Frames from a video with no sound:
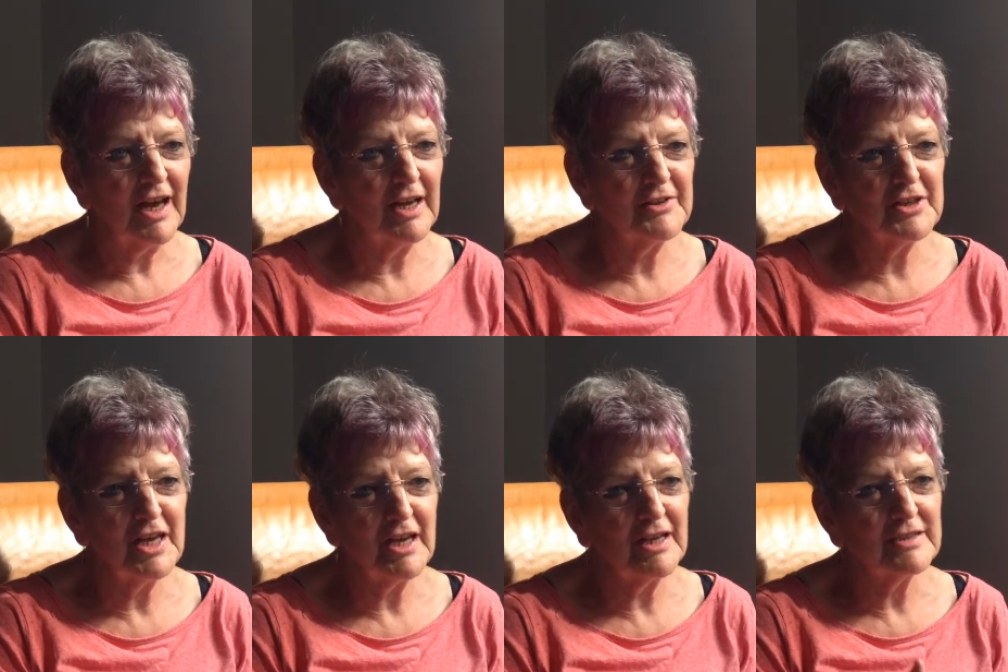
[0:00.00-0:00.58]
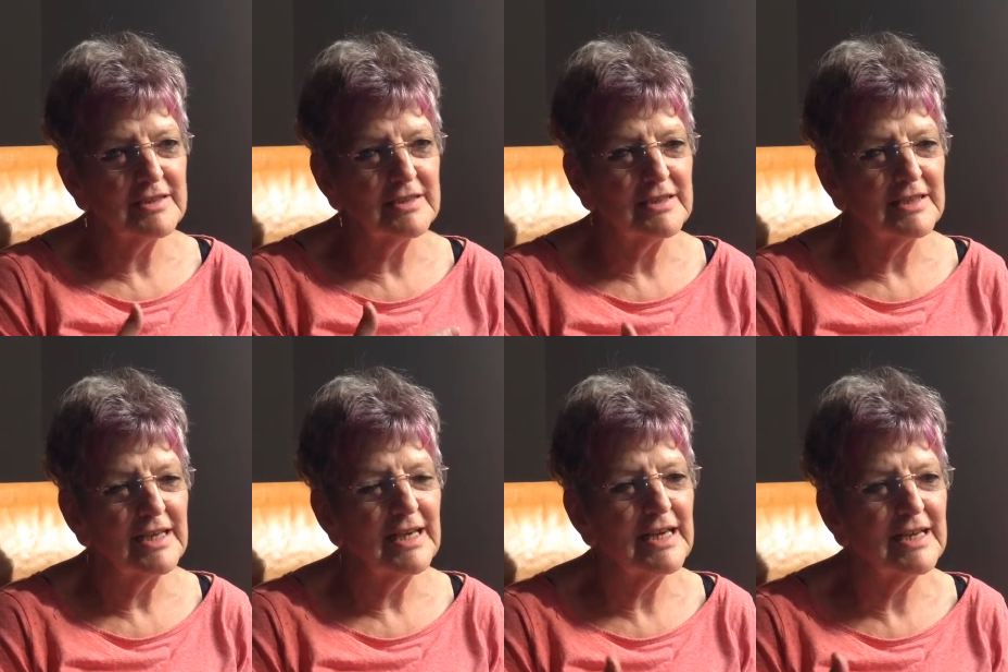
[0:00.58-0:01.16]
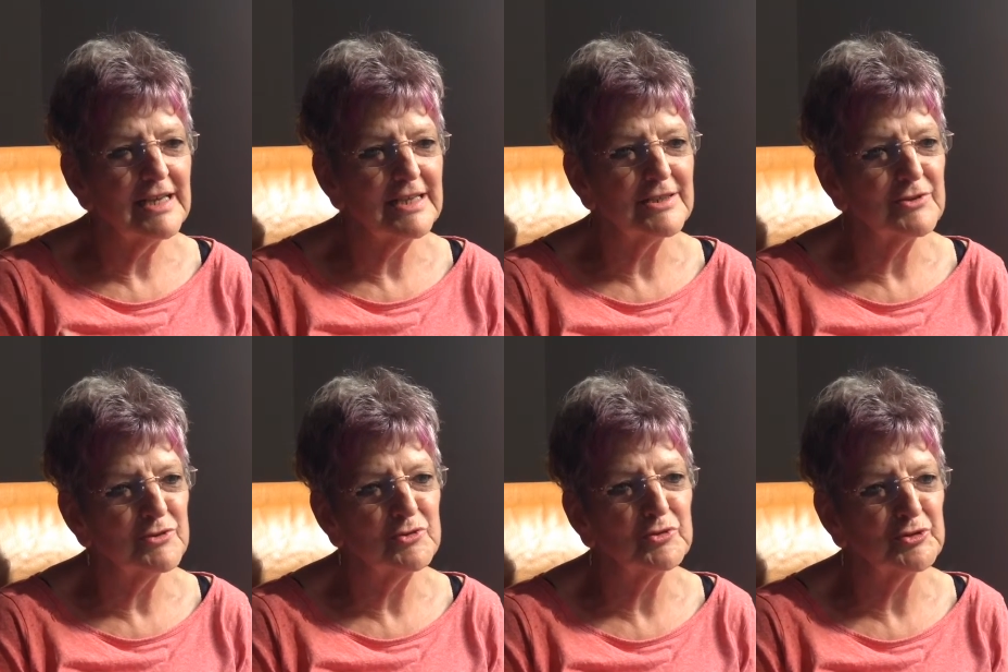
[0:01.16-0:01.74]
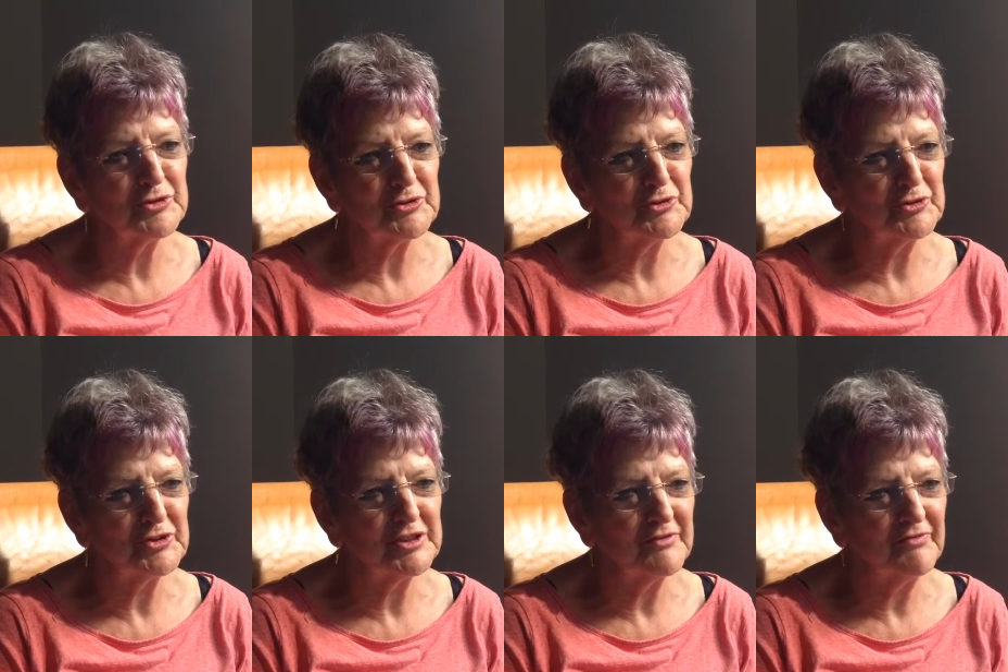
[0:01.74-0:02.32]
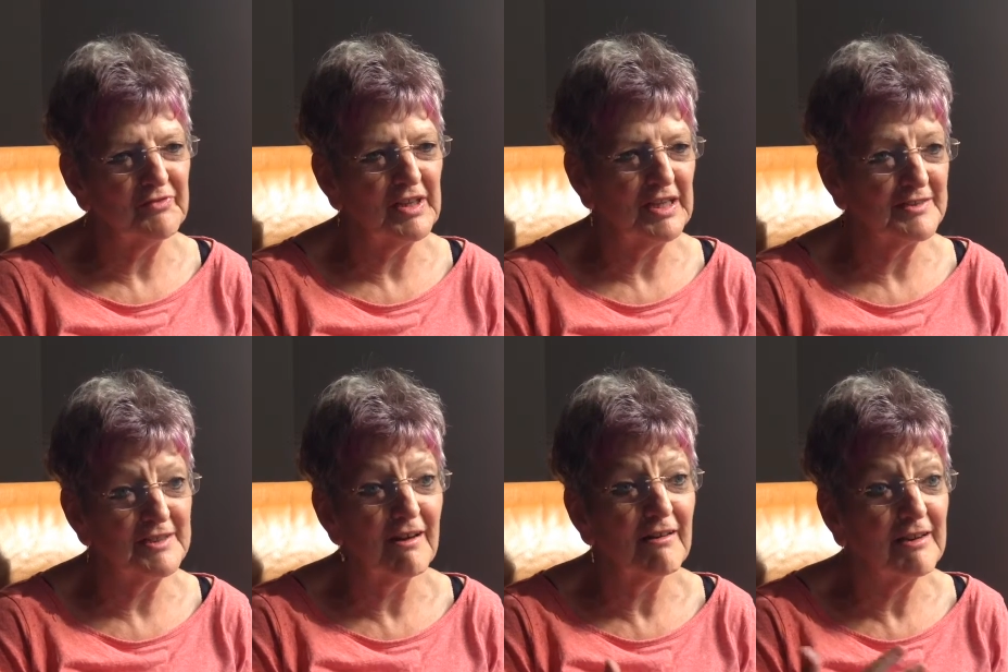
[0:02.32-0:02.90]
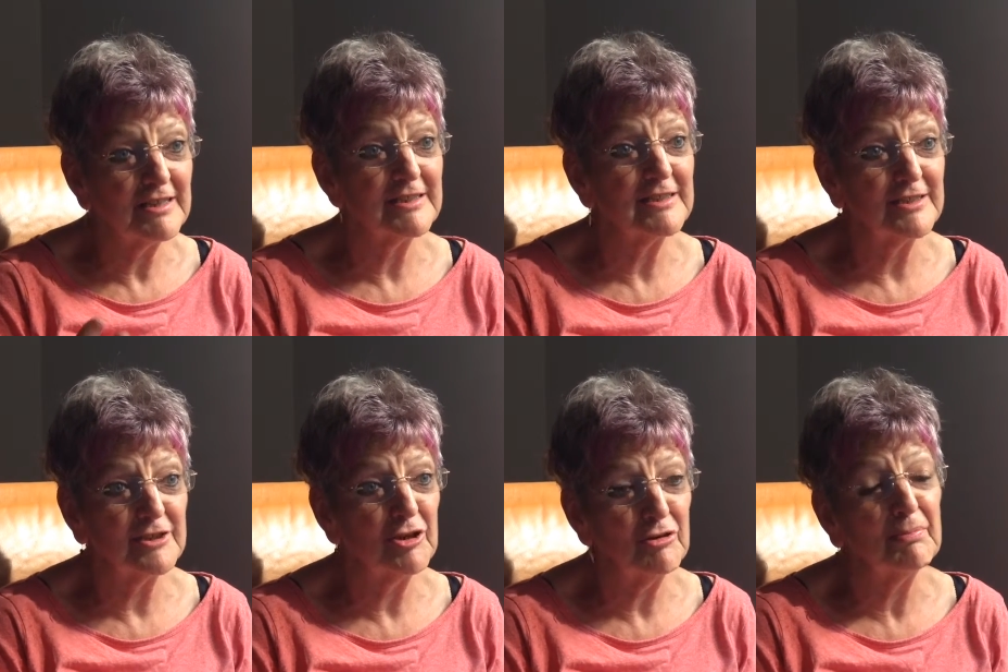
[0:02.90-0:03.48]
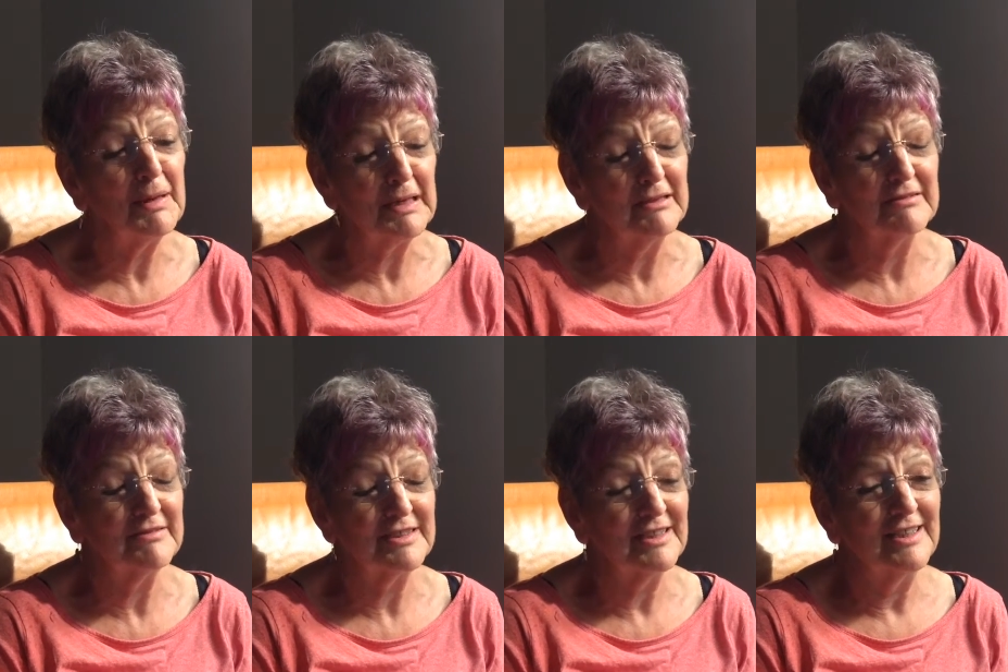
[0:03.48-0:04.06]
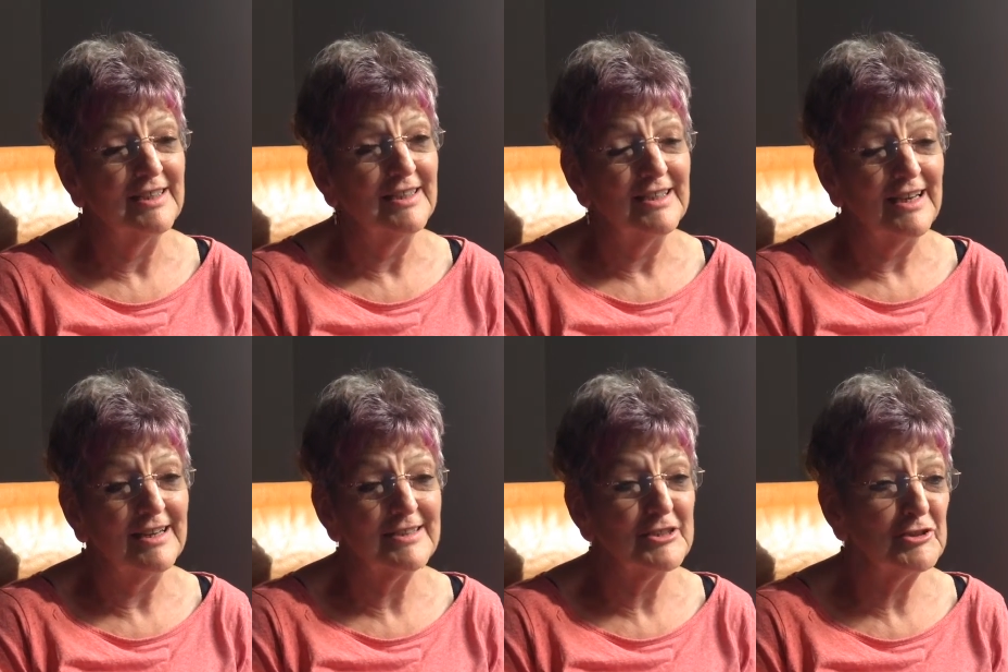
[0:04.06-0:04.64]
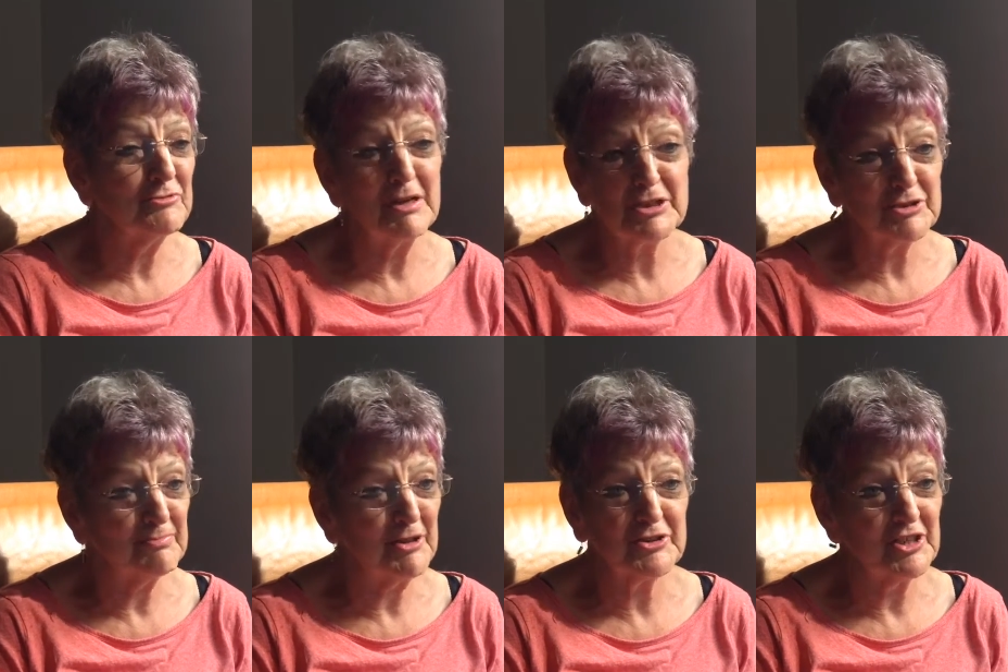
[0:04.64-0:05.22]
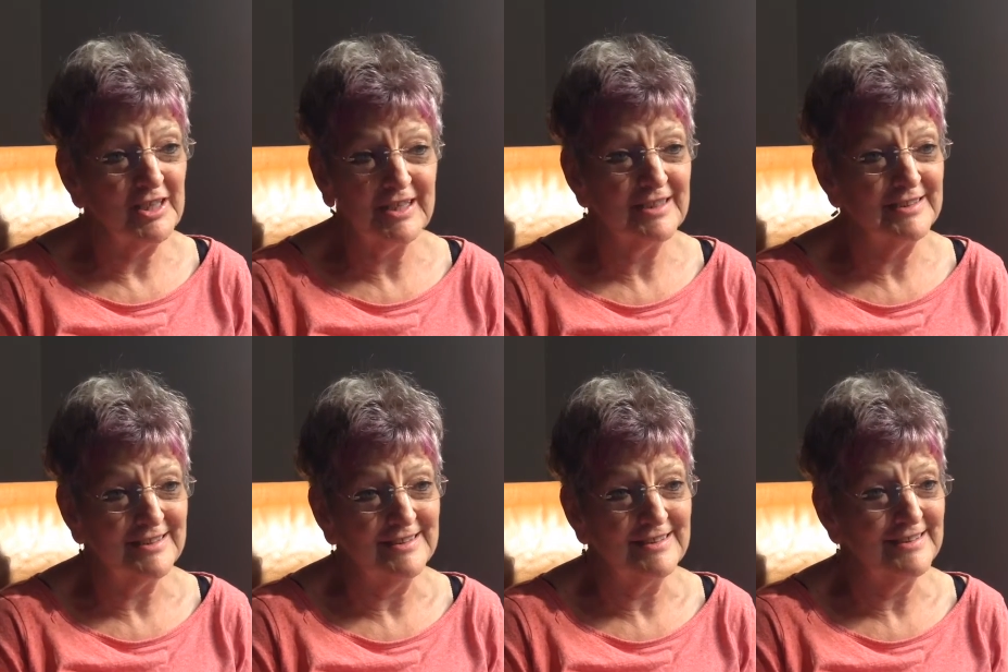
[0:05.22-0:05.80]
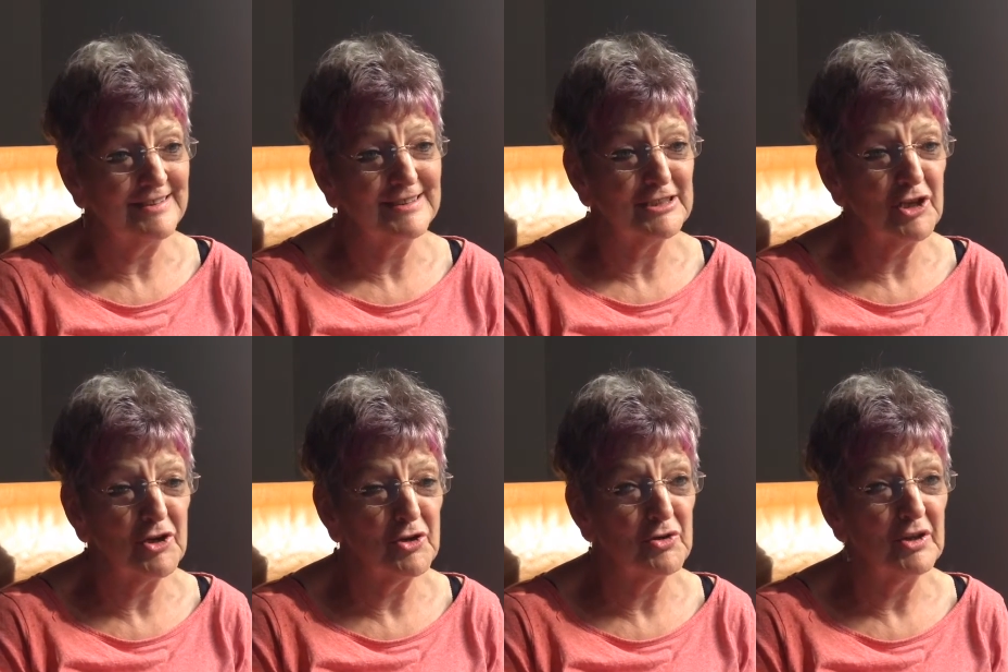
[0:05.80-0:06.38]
and yet hid all sorts of things that I didn't know about until much, much later. So